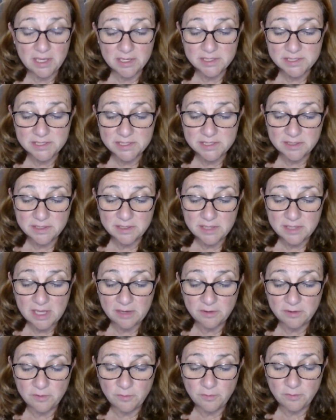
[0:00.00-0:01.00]
is
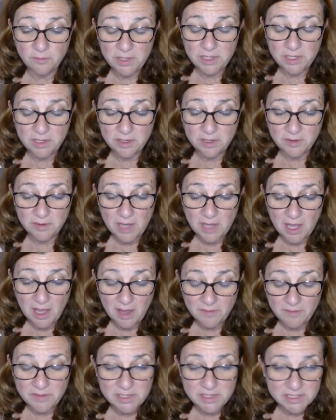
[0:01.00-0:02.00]
that we
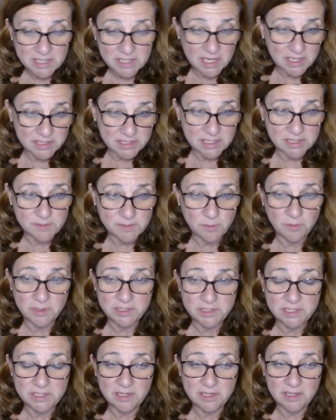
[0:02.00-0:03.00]
have these access
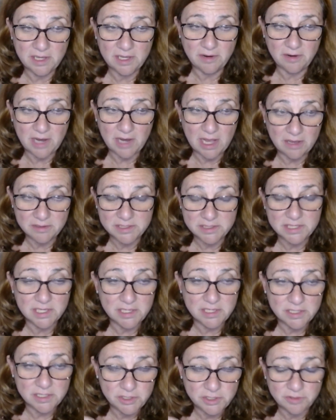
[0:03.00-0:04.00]
points and they are outside
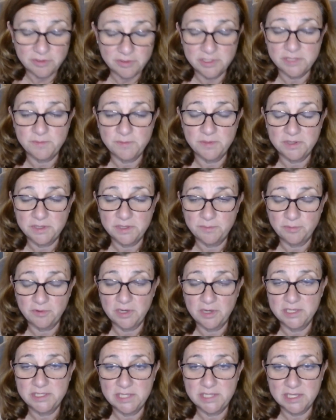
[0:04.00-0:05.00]
insurance, but the
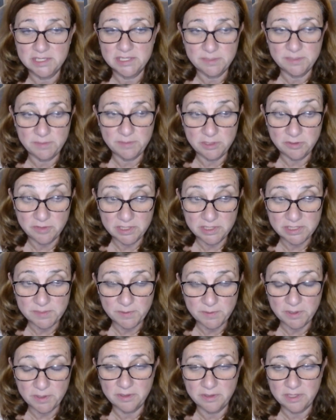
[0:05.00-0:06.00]
price has to be
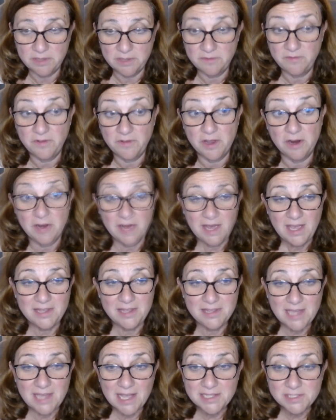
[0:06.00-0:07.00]
transparent and fair.
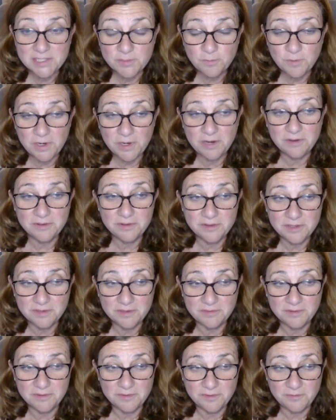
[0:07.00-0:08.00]
And that's where the
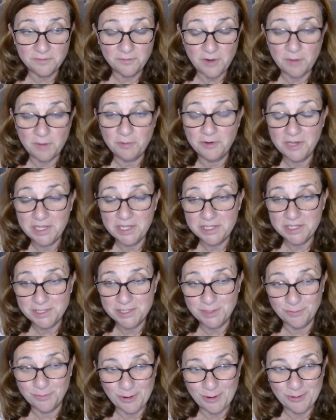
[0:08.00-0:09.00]
rubber hits
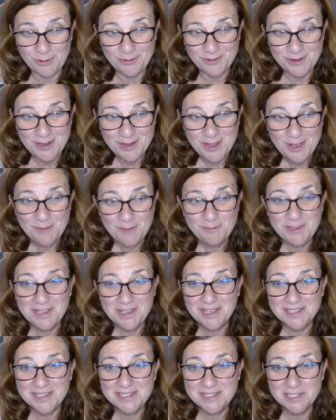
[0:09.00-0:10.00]
the road,
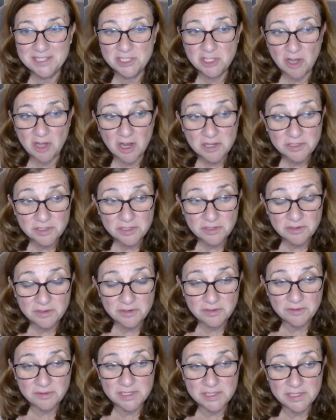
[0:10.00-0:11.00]
because the doctor
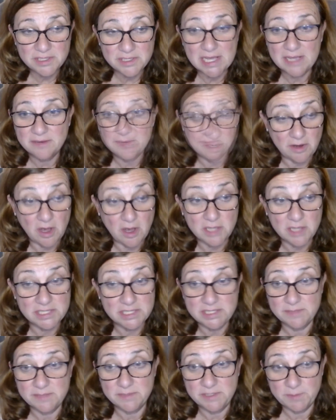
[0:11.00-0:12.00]
who is that
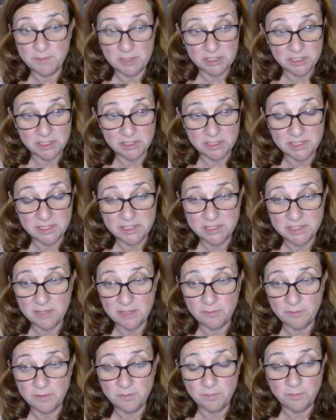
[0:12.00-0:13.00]
autism specialist
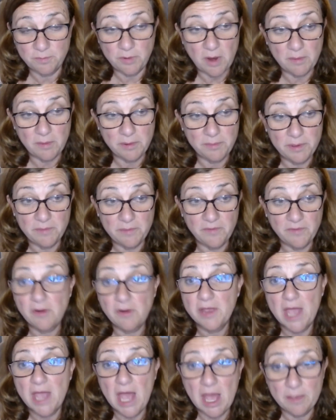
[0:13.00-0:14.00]
that would probably be
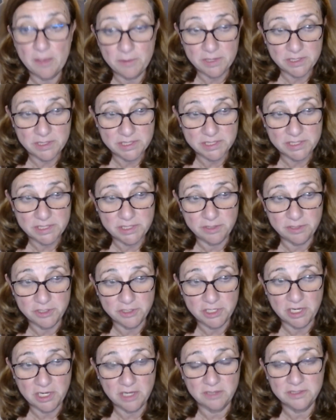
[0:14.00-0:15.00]
very happy to see your
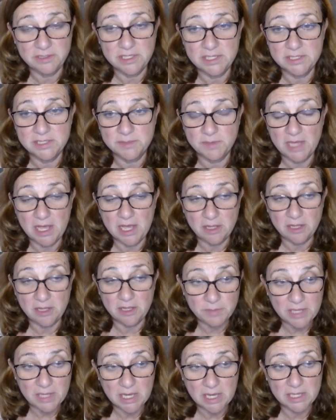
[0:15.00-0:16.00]
child is held
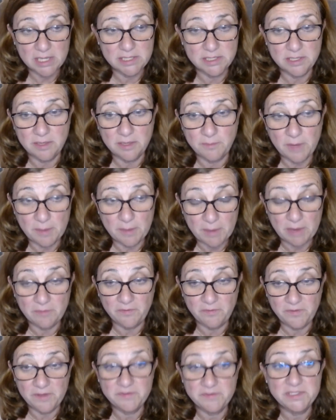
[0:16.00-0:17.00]
behind about
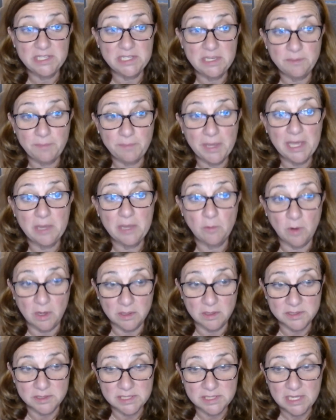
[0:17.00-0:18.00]
15
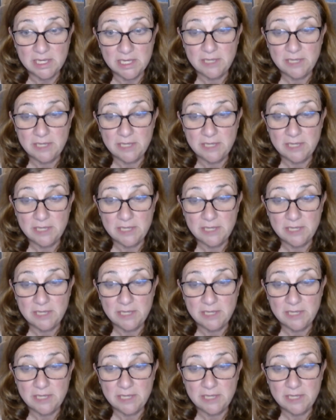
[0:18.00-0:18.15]
paywalls.